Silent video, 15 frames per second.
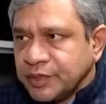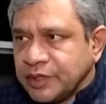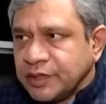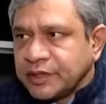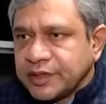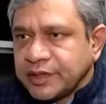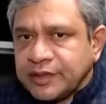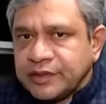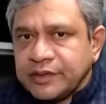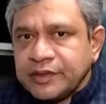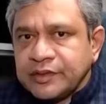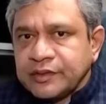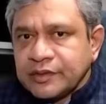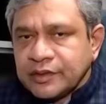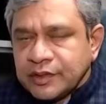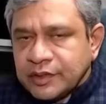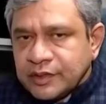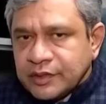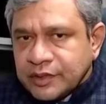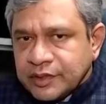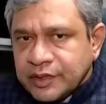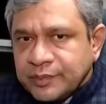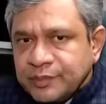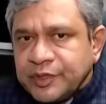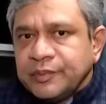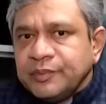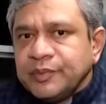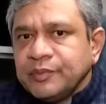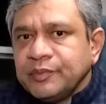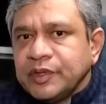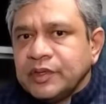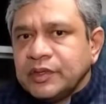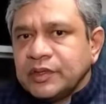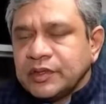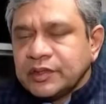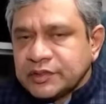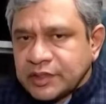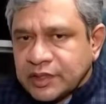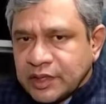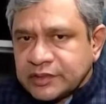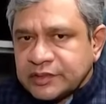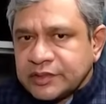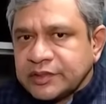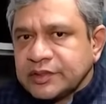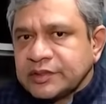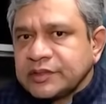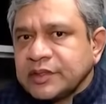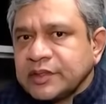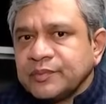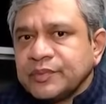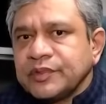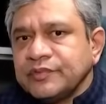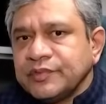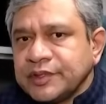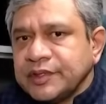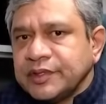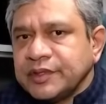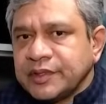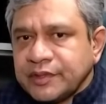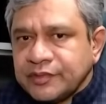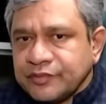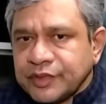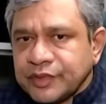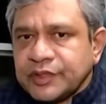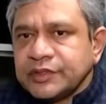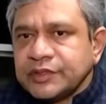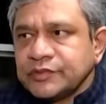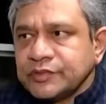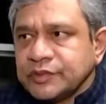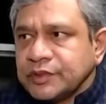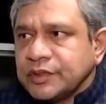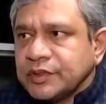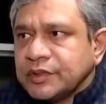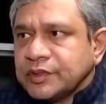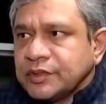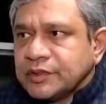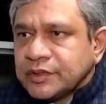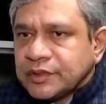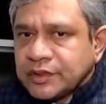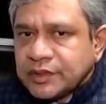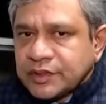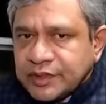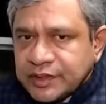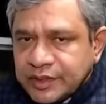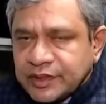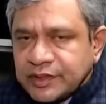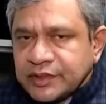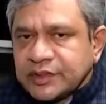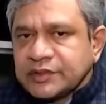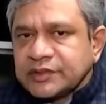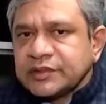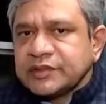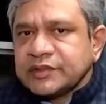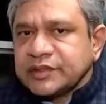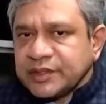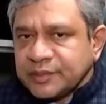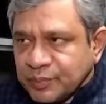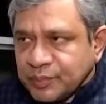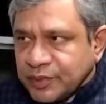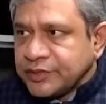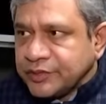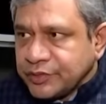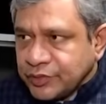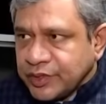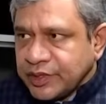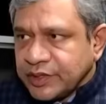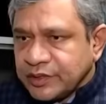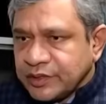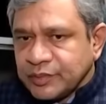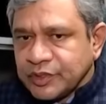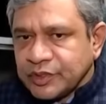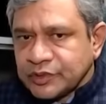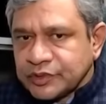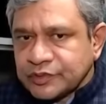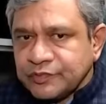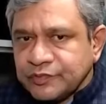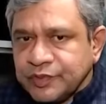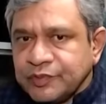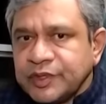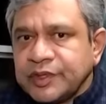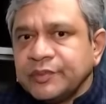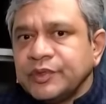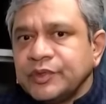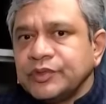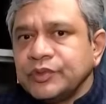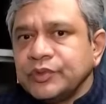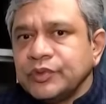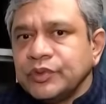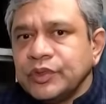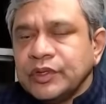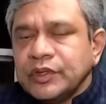bill, right? DPDP bill is a classic example where the entire world is taking this as a template today, because we were able to